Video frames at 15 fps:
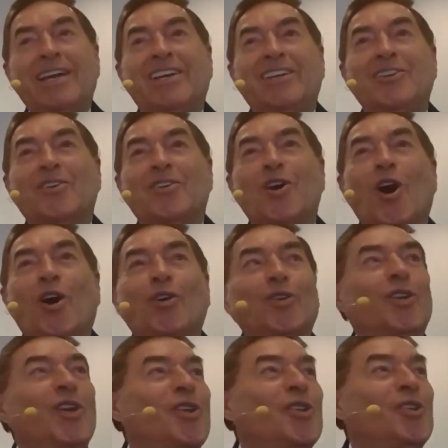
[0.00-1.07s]
you
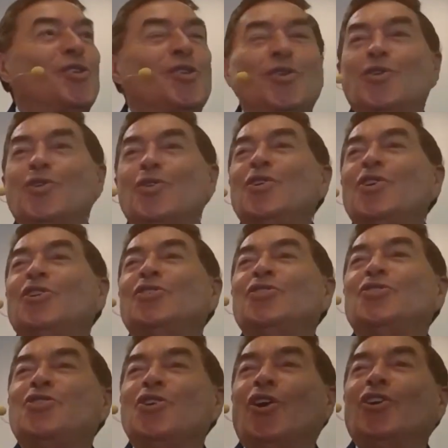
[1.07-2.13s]
go to
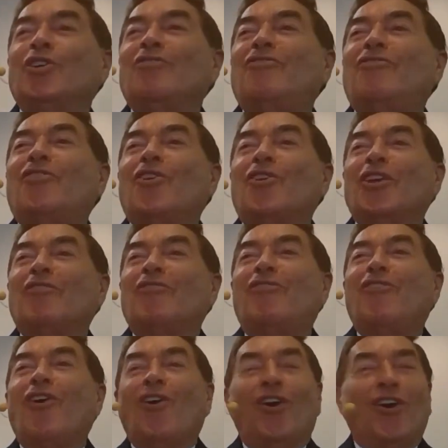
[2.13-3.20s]
John
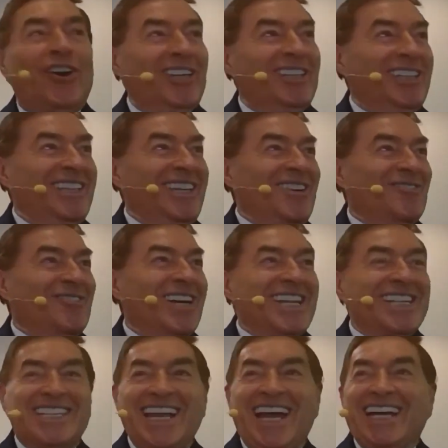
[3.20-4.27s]
44, where it
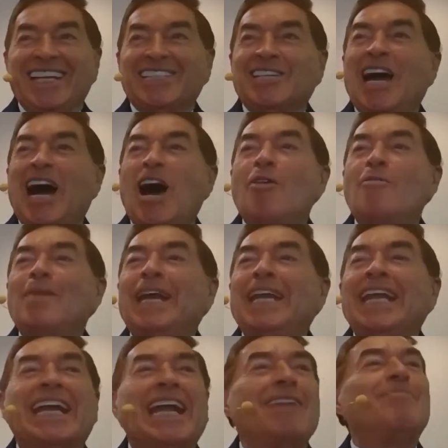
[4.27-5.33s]
says, How many
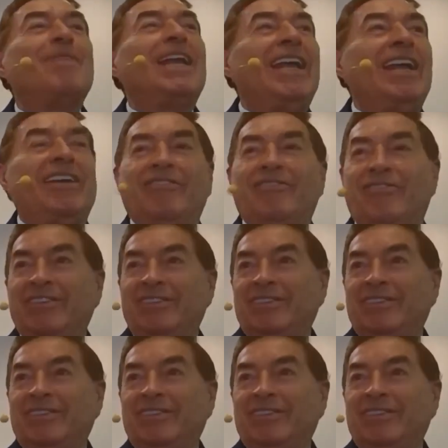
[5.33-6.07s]
can believe?